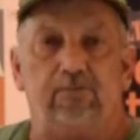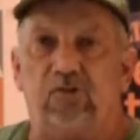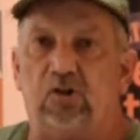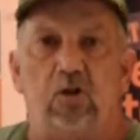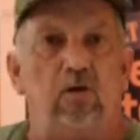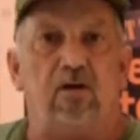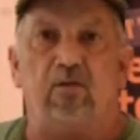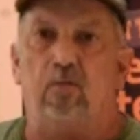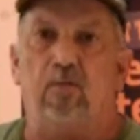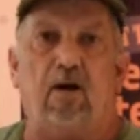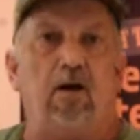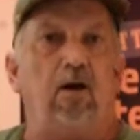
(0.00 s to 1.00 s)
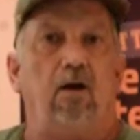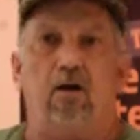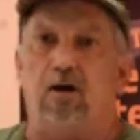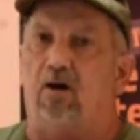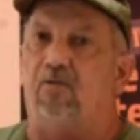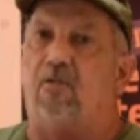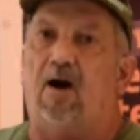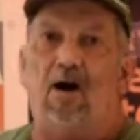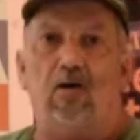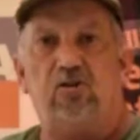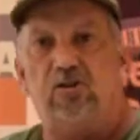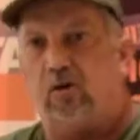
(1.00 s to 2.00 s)
So you don't have to worry about it. You got your
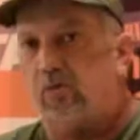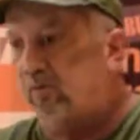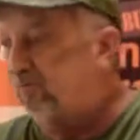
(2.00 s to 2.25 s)
fire, shelter,